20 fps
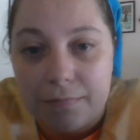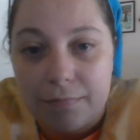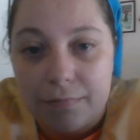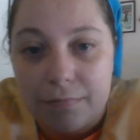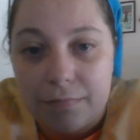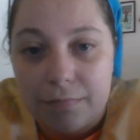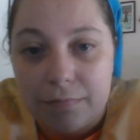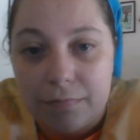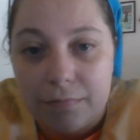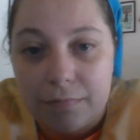
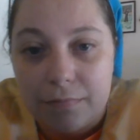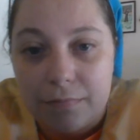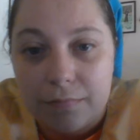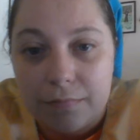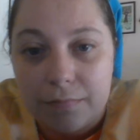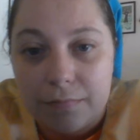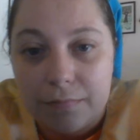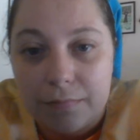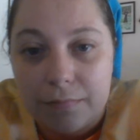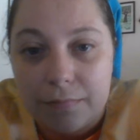
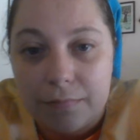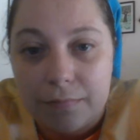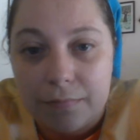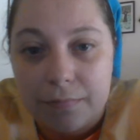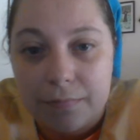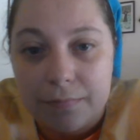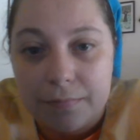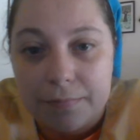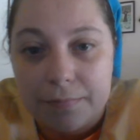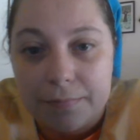
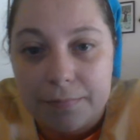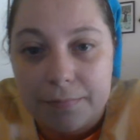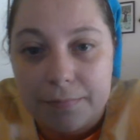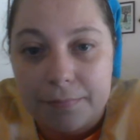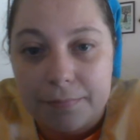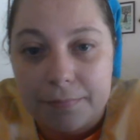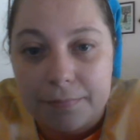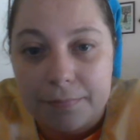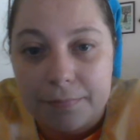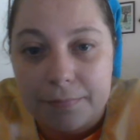
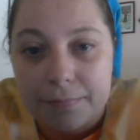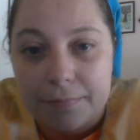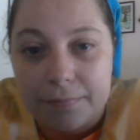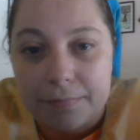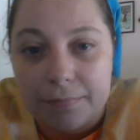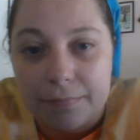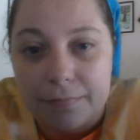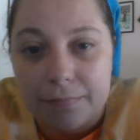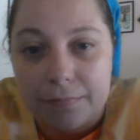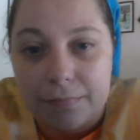
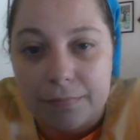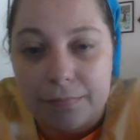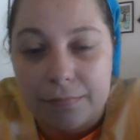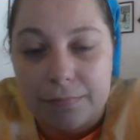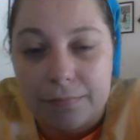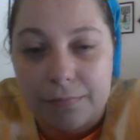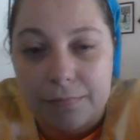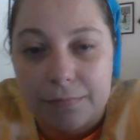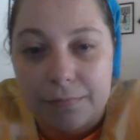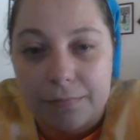
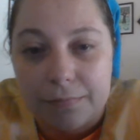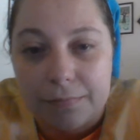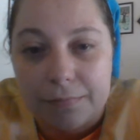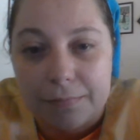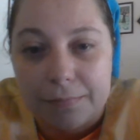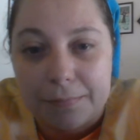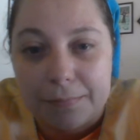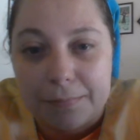Nothing is said.